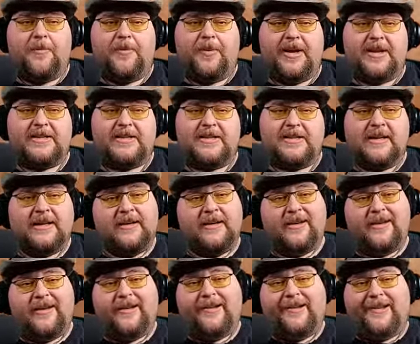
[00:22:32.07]
but
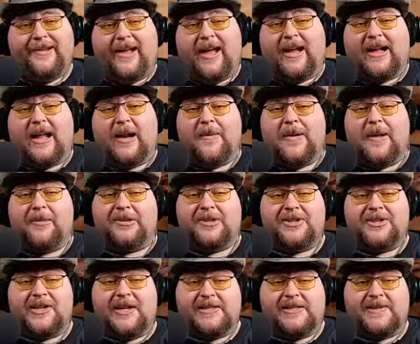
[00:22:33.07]
I gotta be able
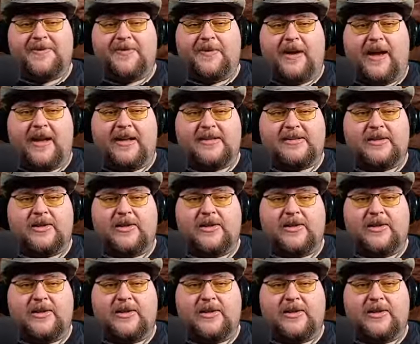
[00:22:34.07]
to justify it.